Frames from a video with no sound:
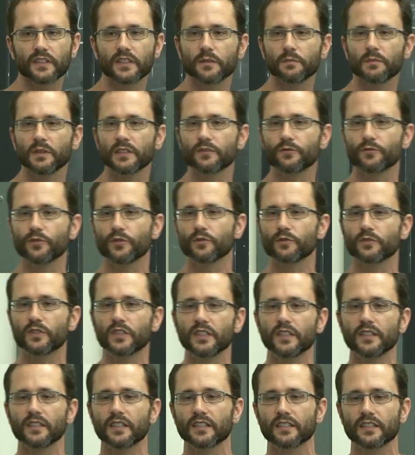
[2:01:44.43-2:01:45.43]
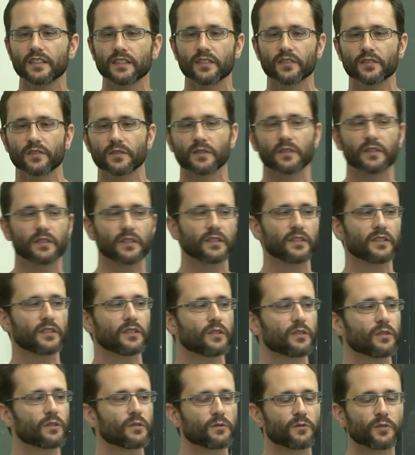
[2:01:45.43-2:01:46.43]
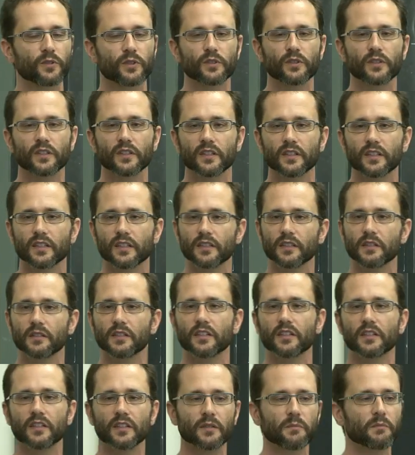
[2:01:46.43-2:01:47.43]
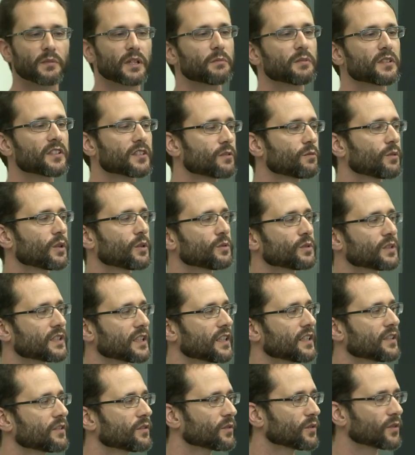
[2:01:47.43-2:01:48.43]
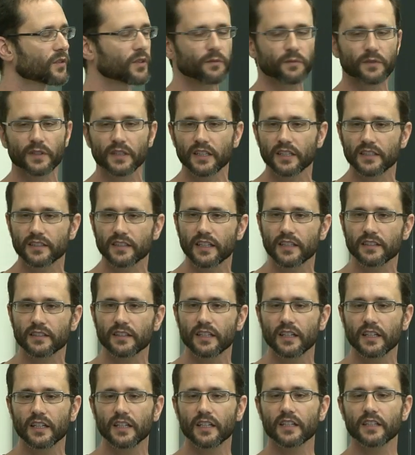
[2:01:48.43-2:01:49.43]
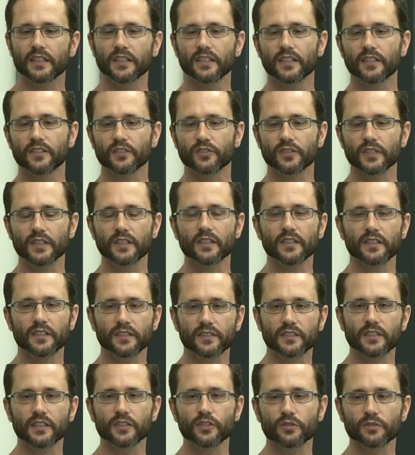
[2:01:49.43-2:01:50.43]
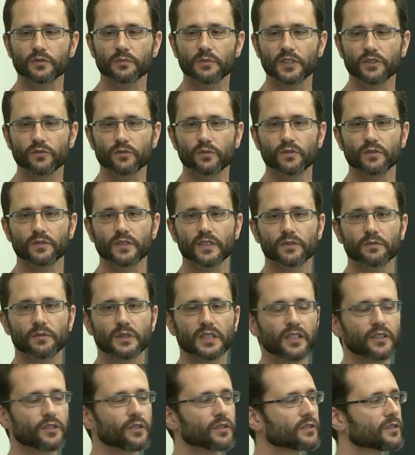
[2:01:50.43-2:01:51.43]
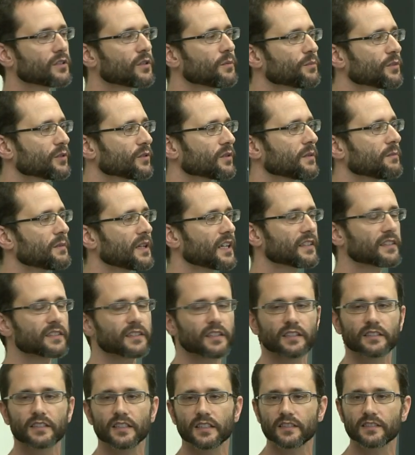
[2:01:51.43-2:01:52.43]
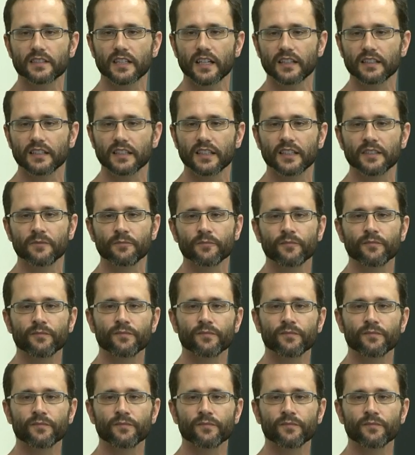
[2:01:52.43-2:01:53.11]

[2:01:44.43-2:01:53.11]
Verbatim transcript: d, but for d that is, you know, very uh, maybe square root n or something like that. It still it still should be true that we cannot compute the max cut exactly.